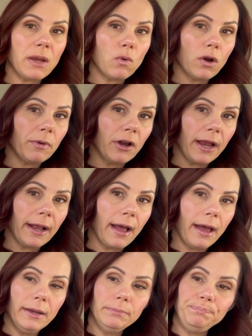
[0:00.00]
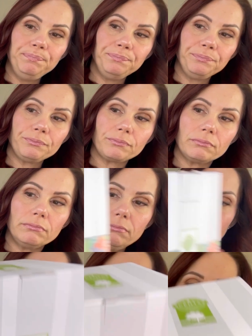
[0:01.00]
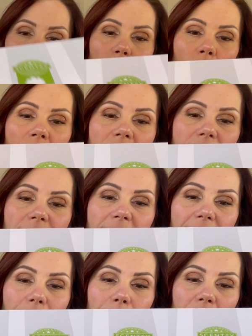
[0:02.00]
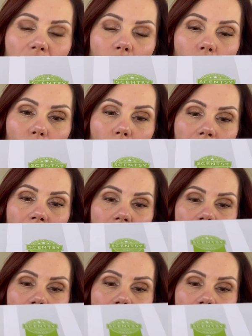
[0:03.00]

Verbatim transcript: warmer I got was Take Me Home.